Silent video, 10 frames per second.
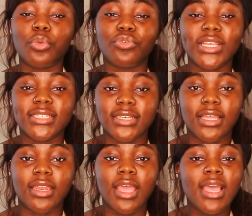
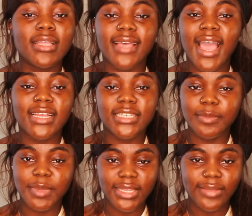reason to actually
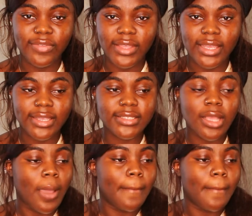believe this,